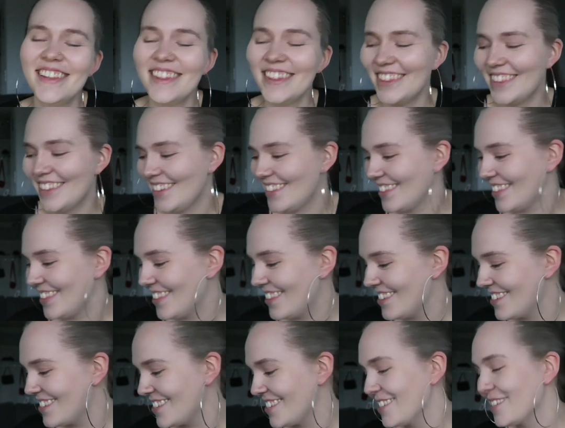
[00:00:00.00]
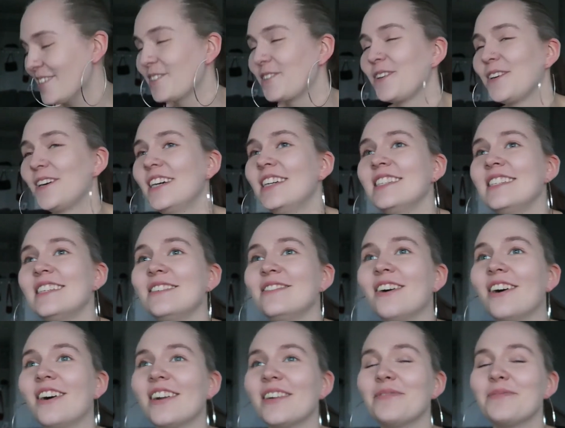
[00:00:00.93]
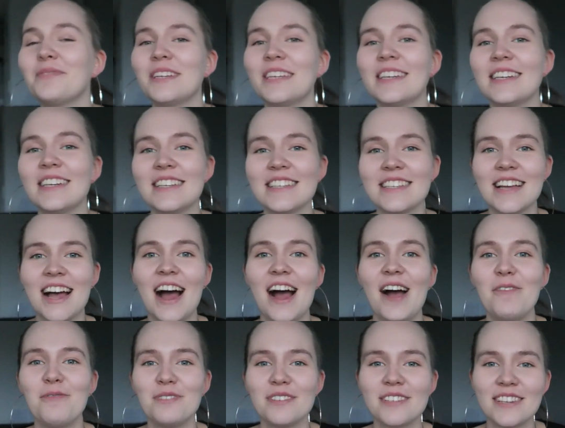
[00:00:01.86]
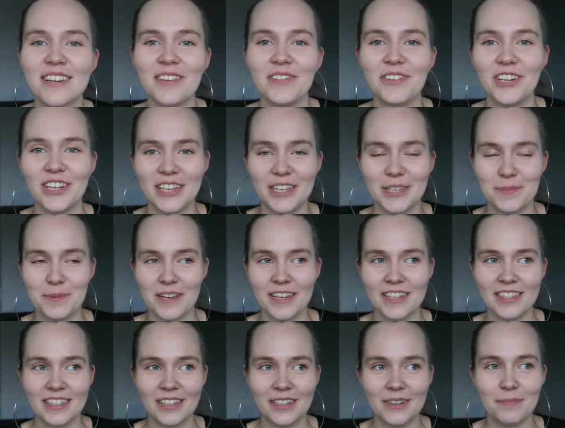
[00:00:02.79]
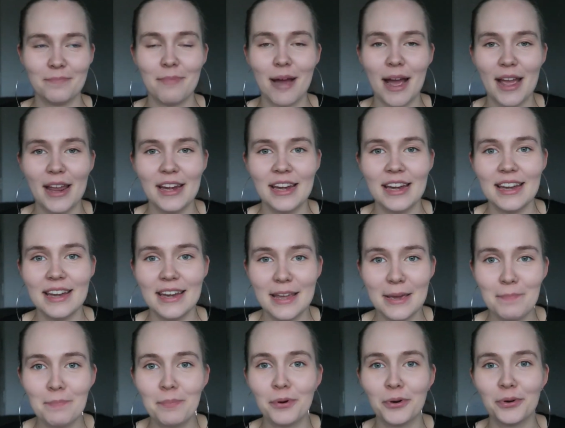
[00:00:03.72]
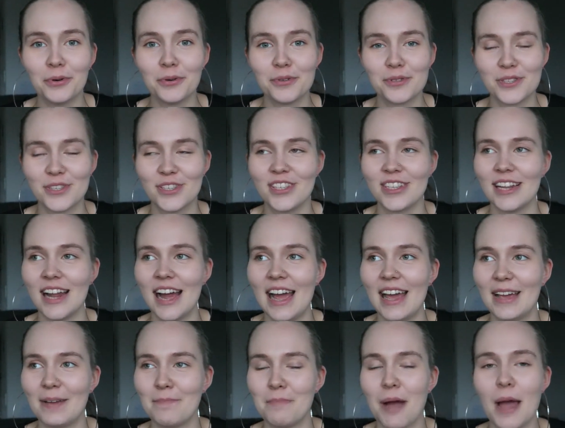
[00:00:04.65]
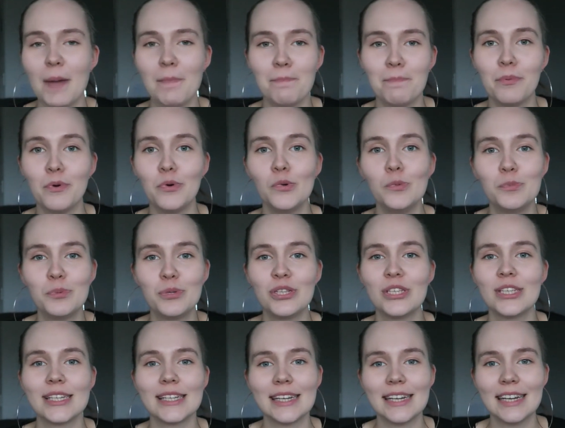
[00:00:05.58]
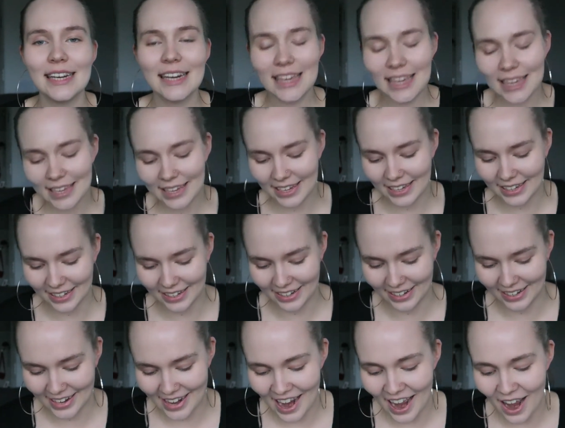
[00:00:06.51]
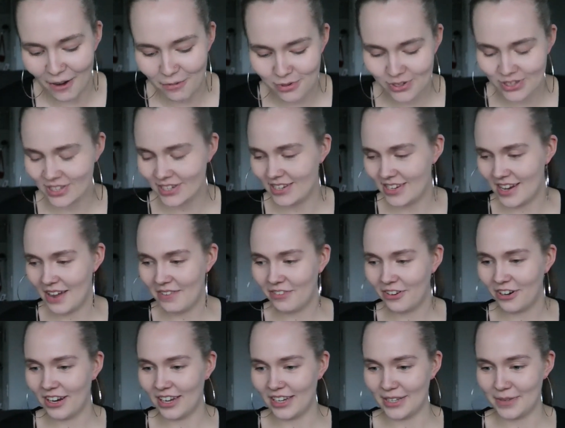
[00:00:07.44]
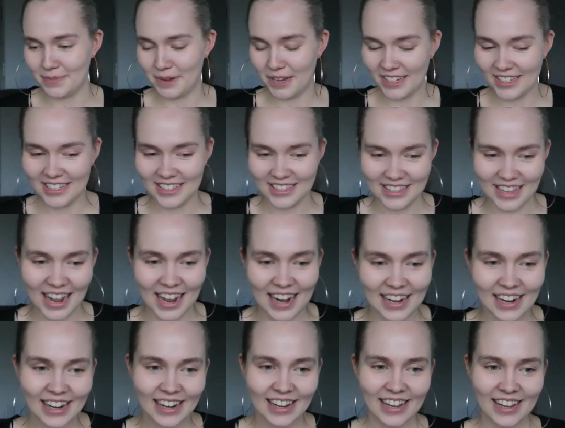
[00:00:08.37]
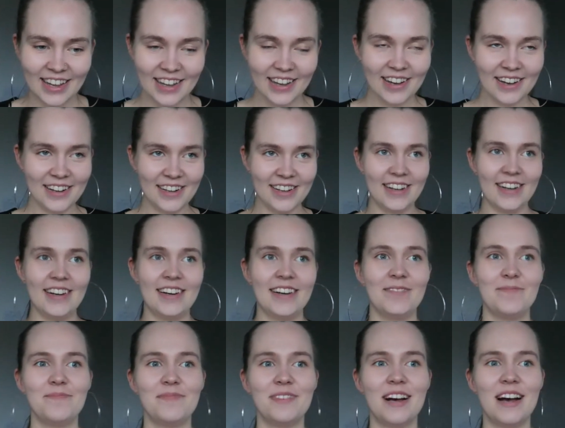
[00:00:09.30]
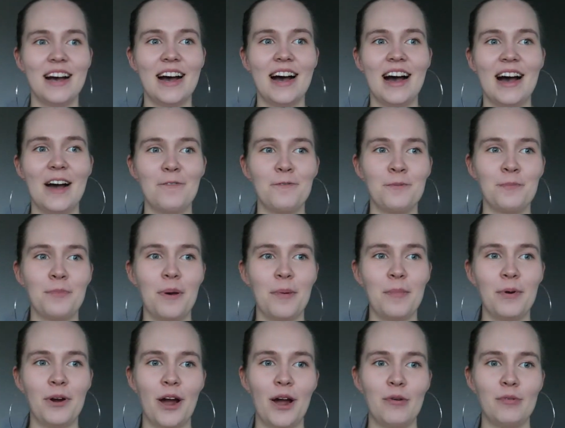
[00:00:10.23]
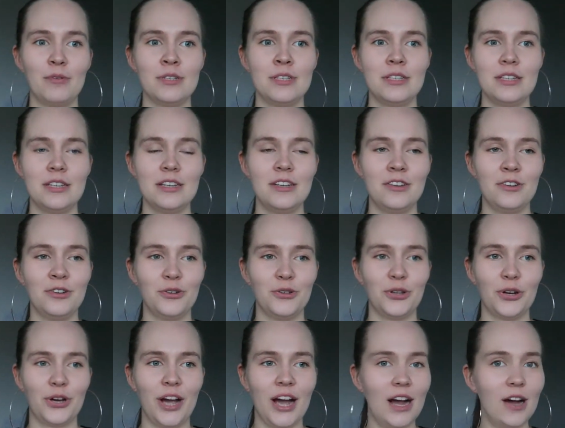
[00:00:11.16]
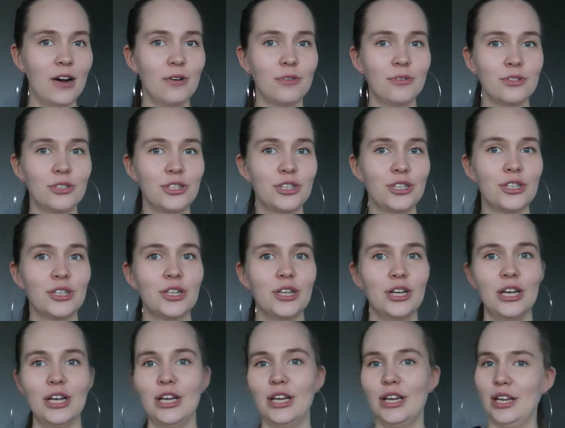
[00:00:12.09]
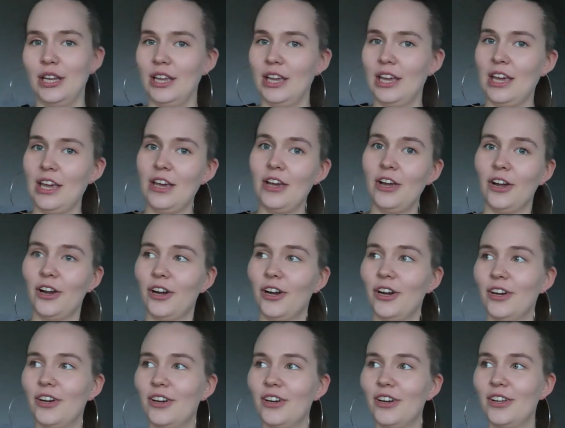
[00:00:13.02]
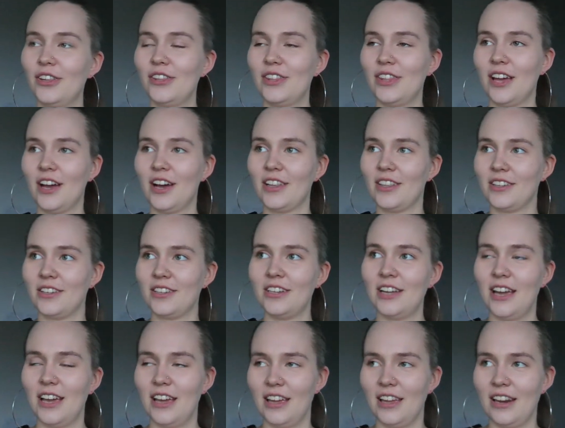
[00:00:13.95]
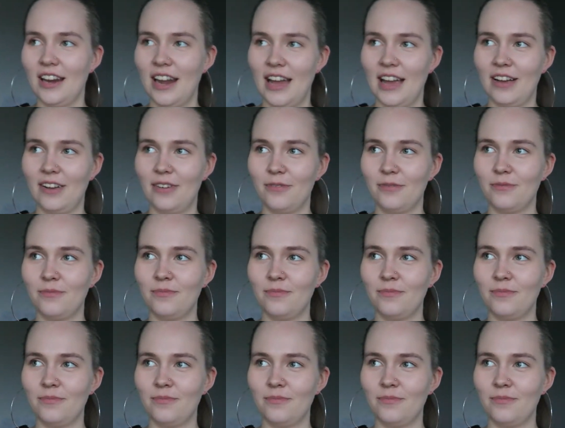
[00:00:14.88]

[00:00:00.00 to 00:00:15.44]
Then this is a crazy one because I was never expecting my nipples, like my boobs leaking. I was never expecting that. I remember I was sitting on the couch here the other day, like